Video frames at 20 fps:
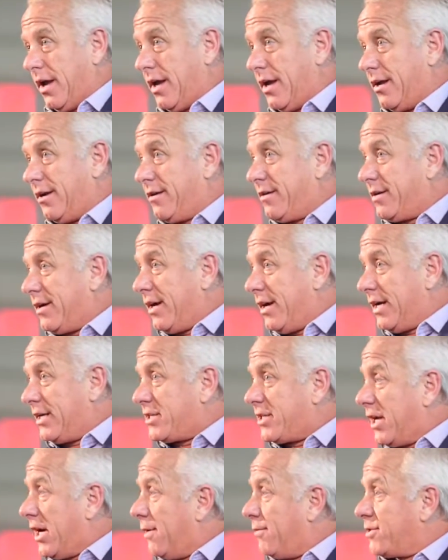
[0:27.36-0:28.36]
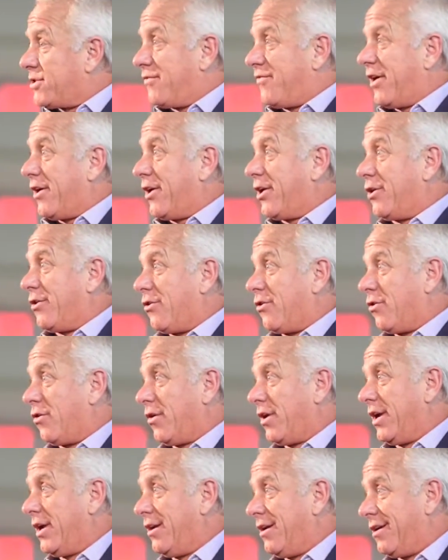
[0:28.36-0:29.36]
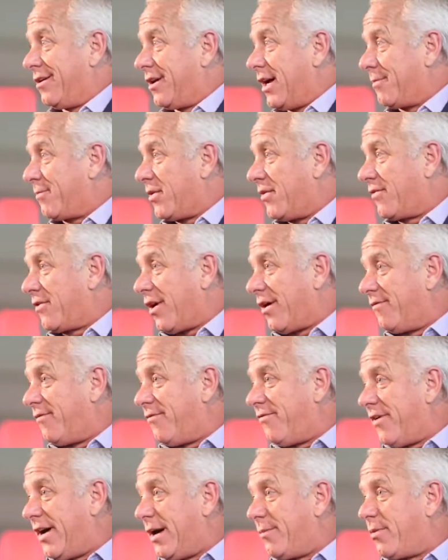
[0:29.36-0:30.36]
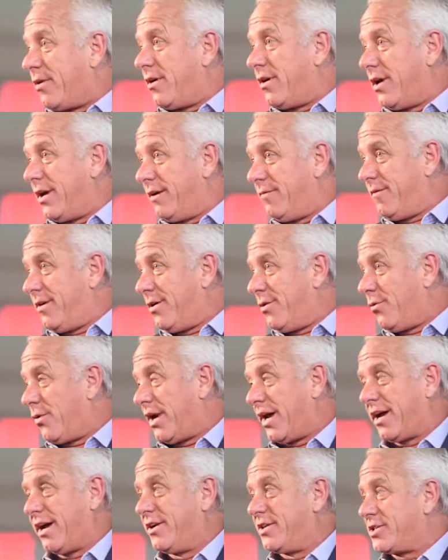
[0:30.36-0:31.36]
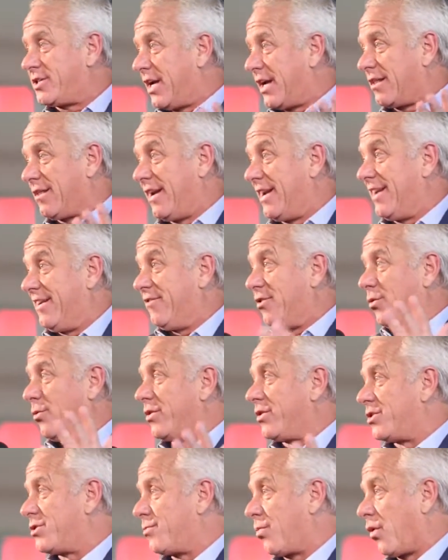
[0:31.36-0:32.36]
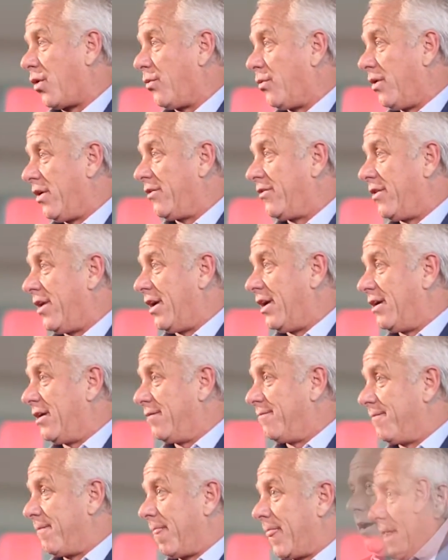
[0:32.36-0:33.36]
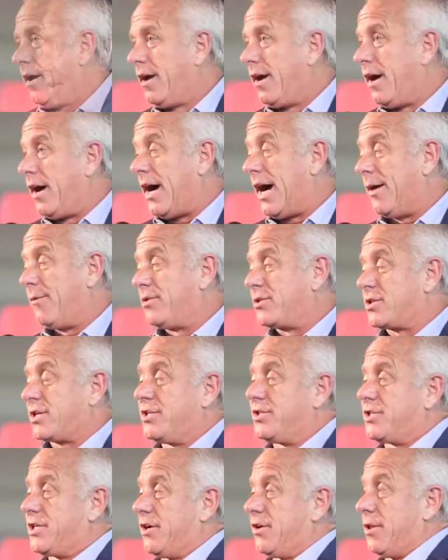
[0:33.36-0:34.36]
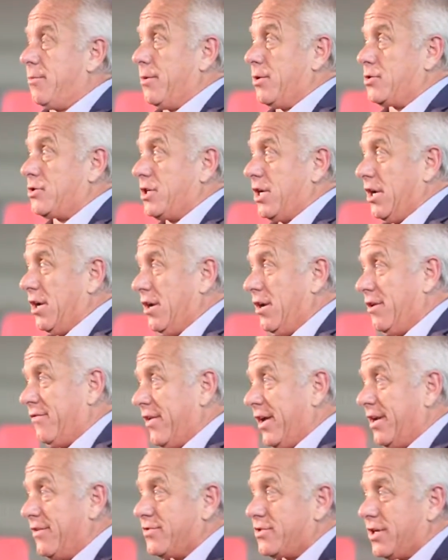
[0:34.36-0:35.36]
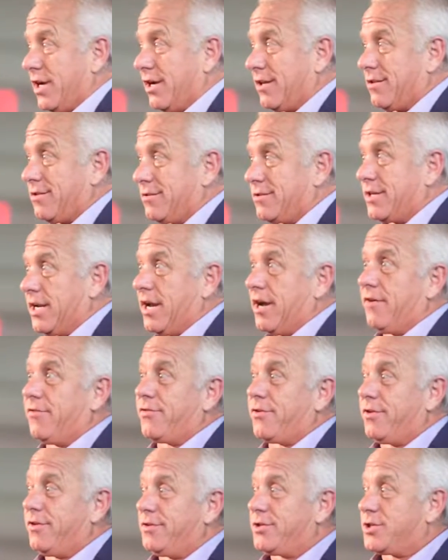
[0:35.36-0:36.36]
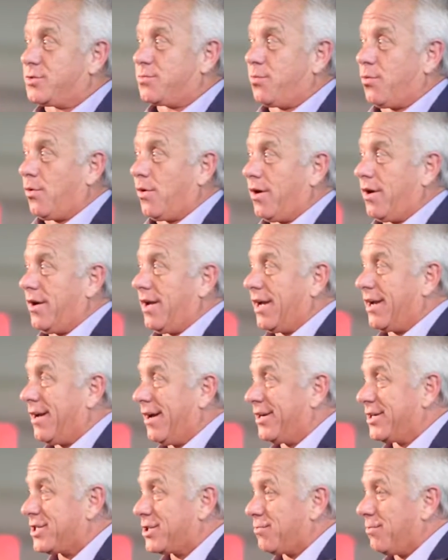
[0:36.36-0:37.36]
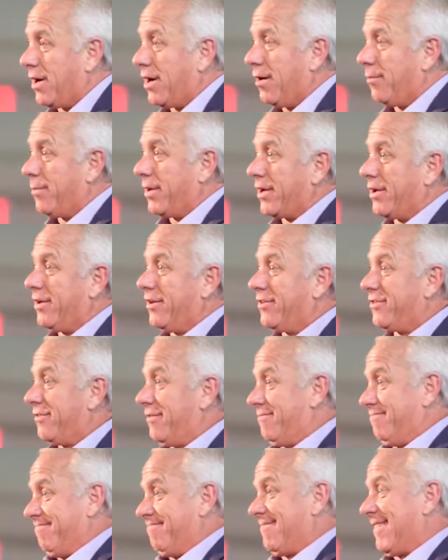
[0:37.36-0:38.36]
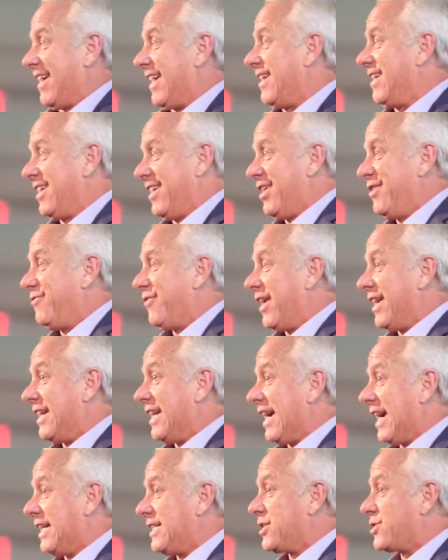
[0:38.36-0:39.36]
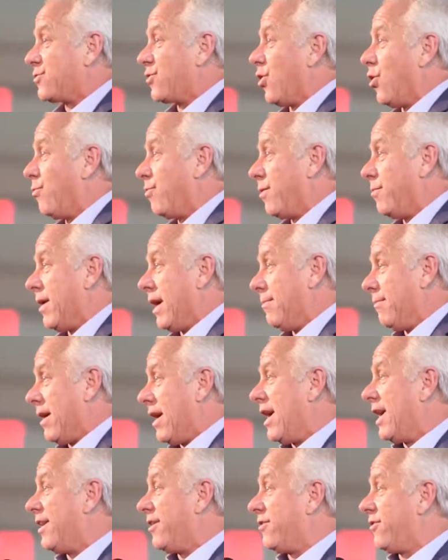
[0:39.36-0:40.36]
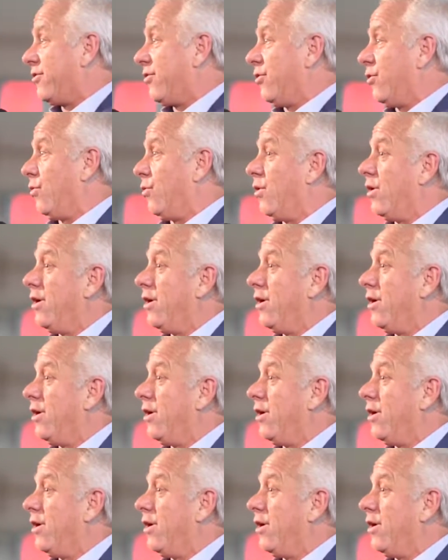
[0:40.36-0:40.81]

and uh, I said I was a very early adopter of carbon fiber, and I, when I got into cycling, I didn't even know what the sport was. I, I, was considered the most innovative cyclist ever in the sport, and I kind of smiled because I didn't innovate. I just opened my mind to